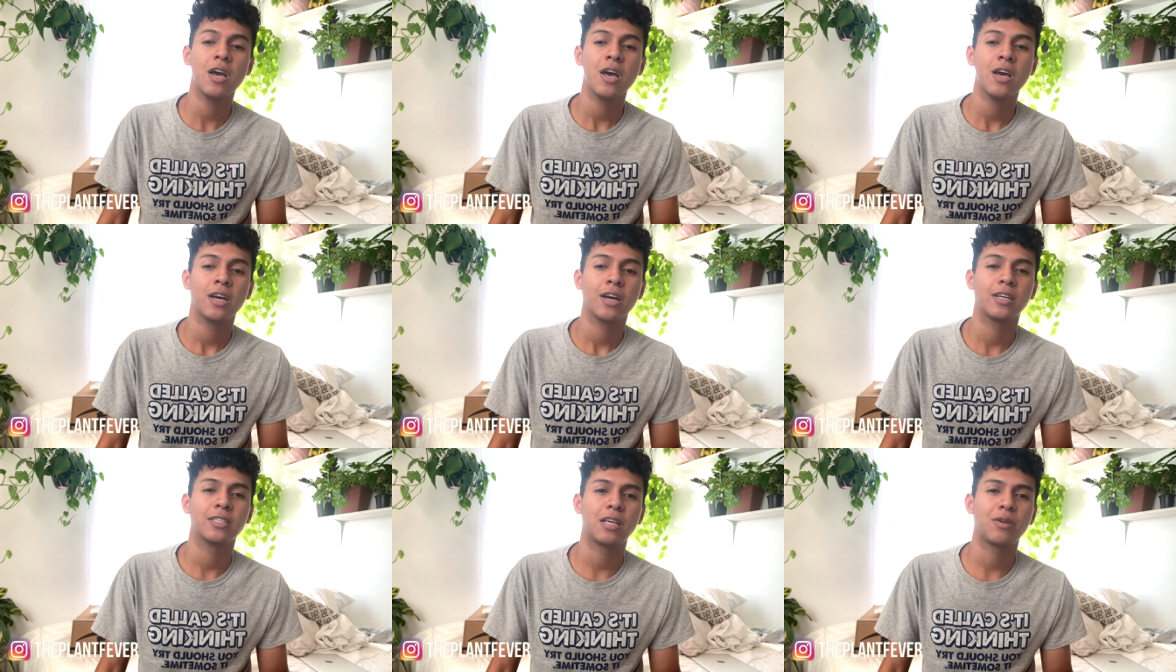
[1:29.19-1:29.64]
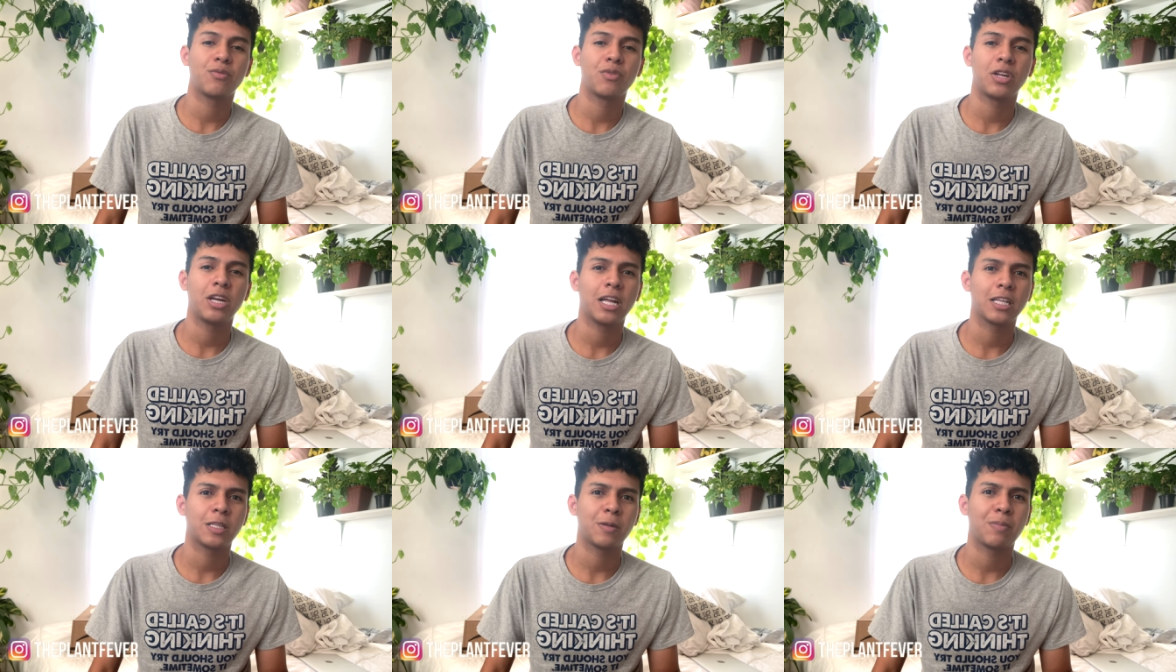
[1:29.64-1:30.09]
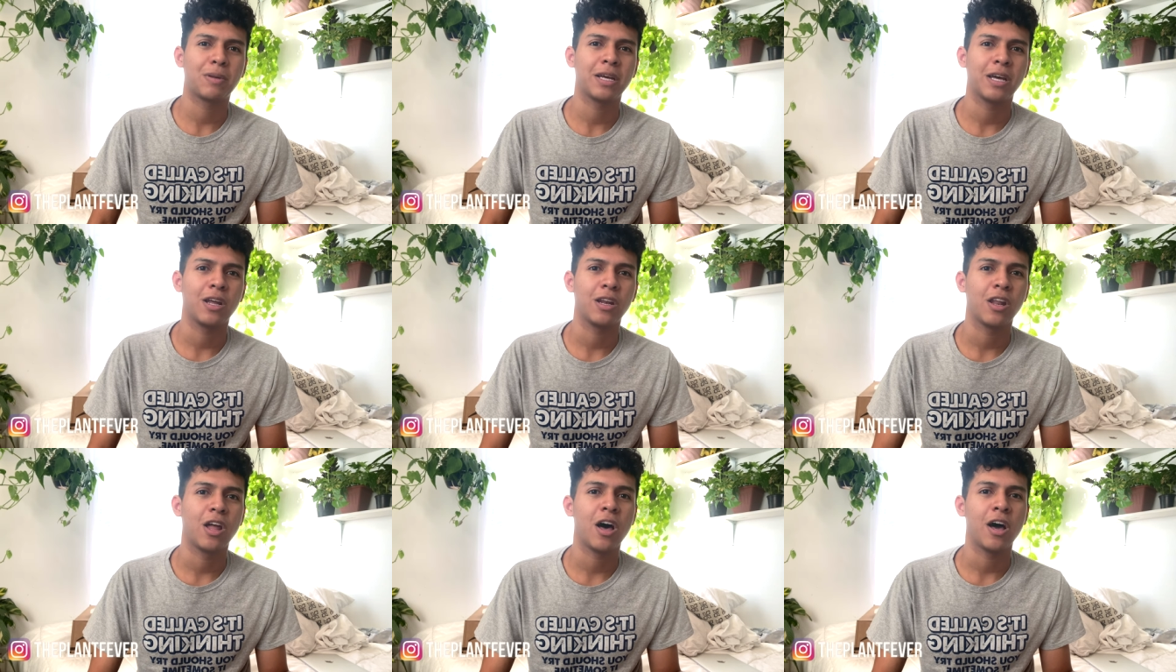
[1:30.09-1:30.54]
because i really like the plant
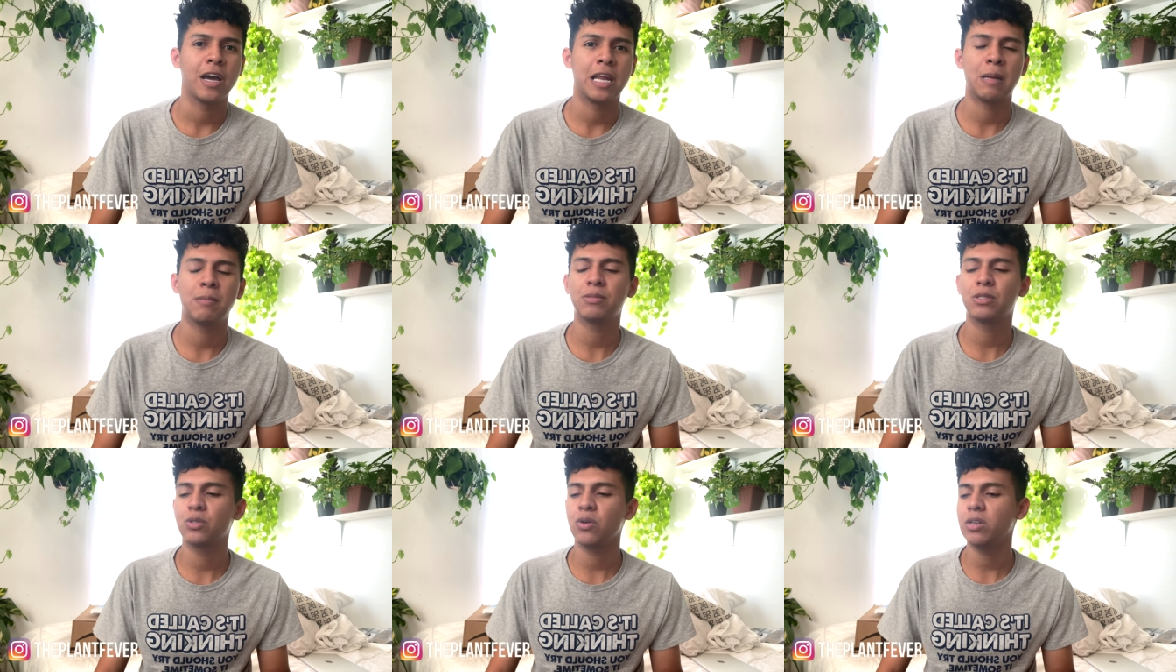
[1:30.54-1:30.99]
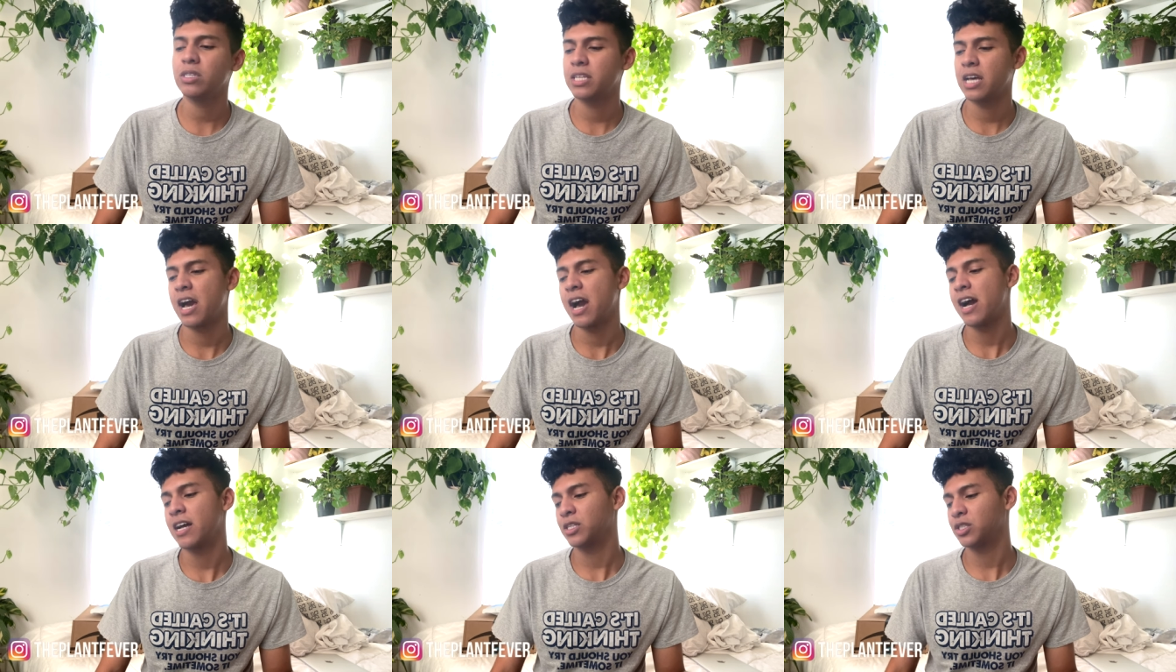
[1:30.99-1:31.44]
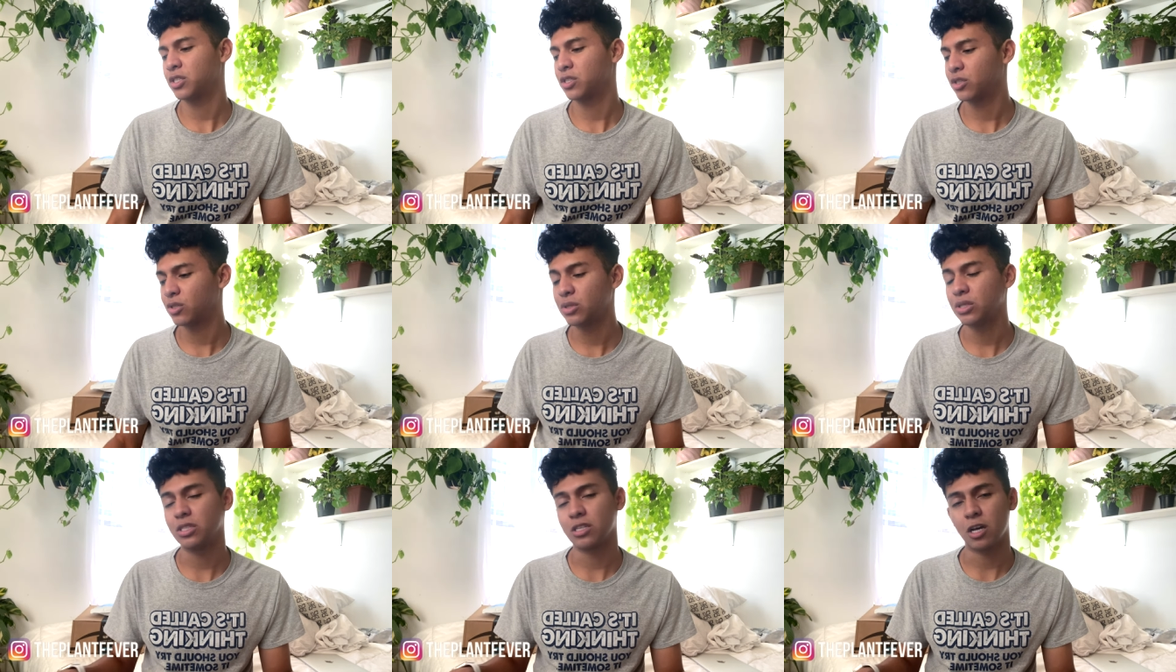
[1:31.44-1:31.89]
a lot and i'm still attached
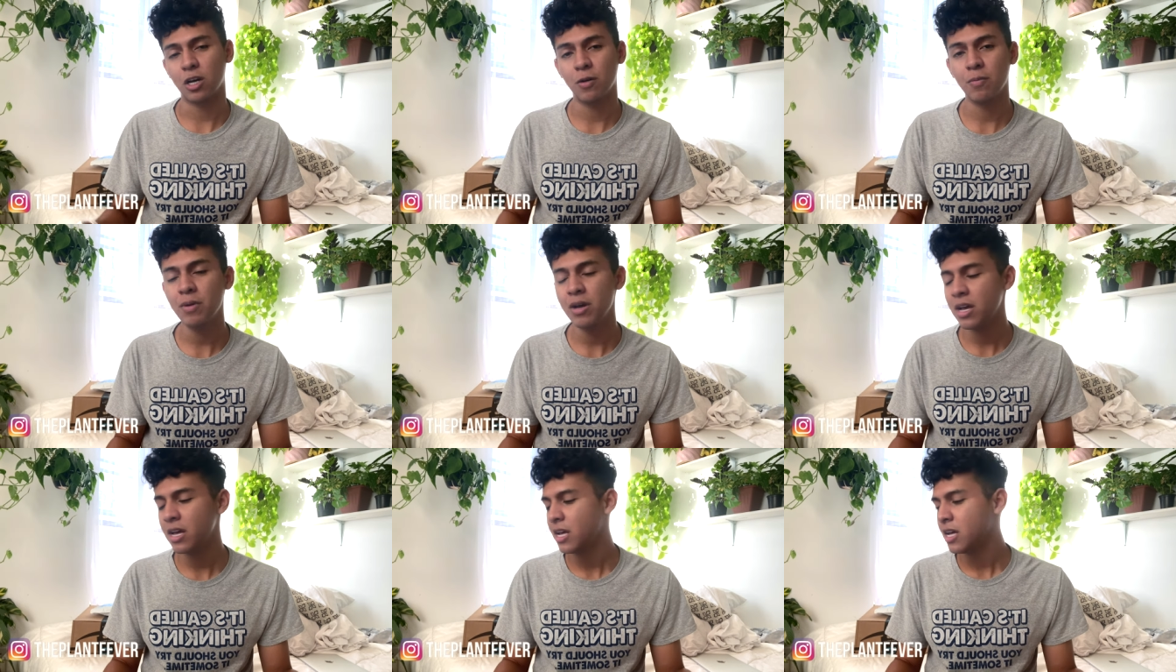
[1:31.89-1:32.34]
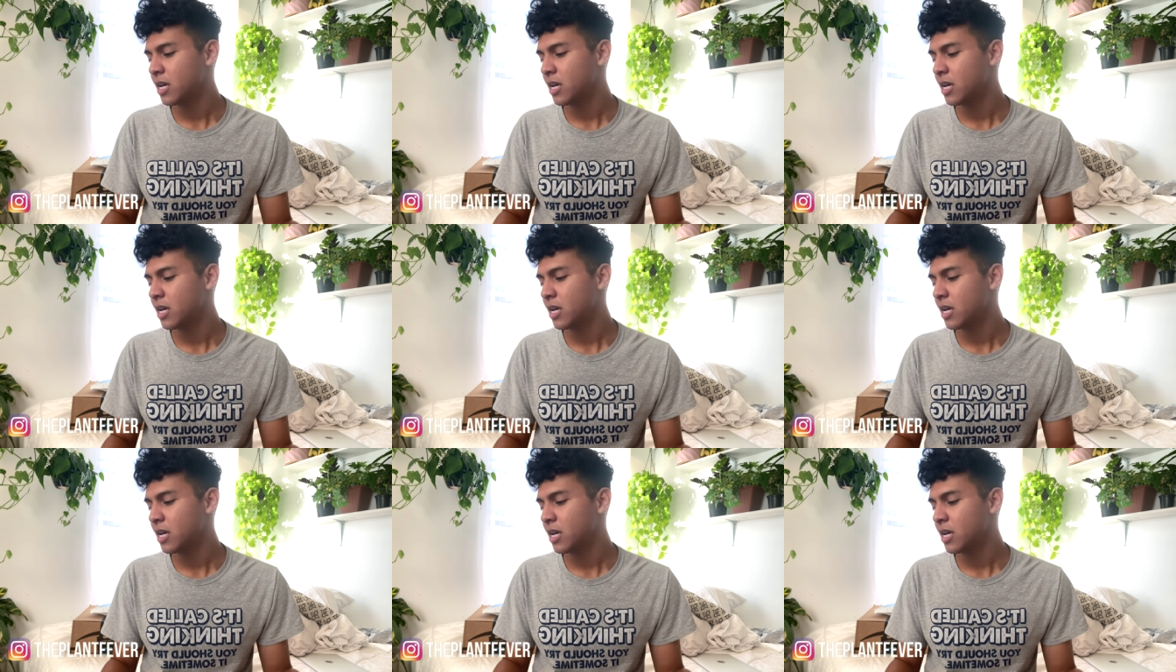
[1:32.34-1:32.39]
to some